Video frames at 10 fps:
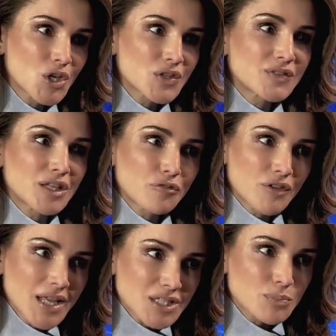that they
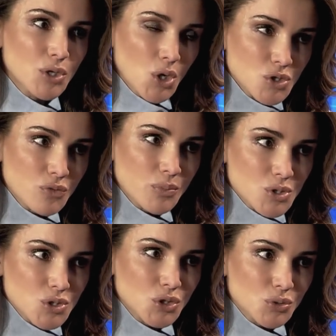fled because of
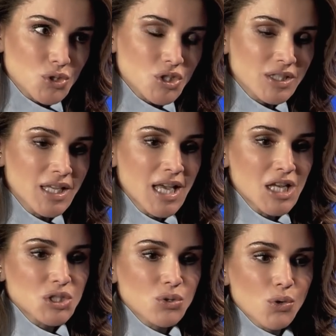persecution.
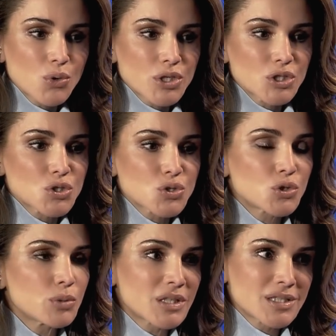So according to
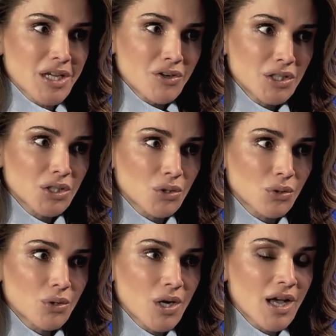humanitarian law,